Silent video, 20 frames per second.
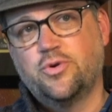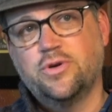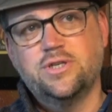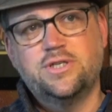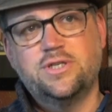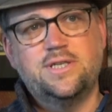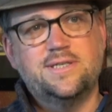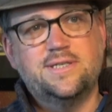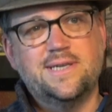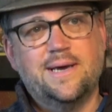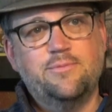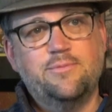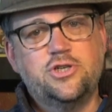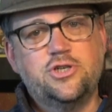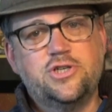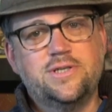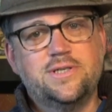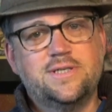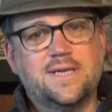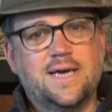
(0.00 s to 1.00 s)
Grilled cheese
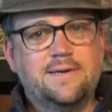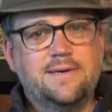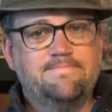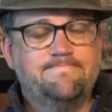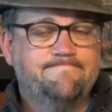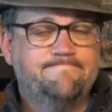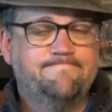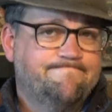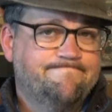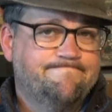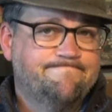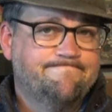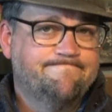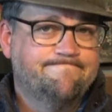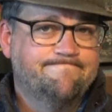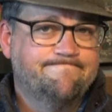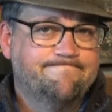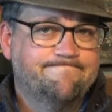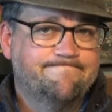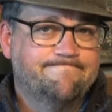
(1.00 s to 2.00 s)
sandwich inside,
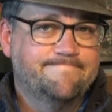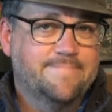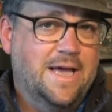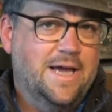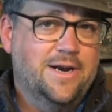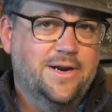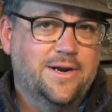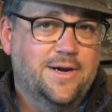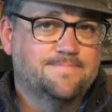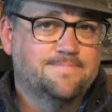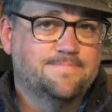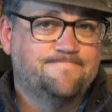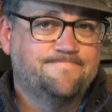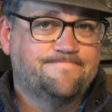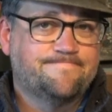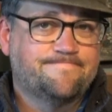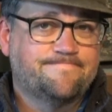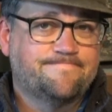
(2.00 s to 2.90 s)
I don't know.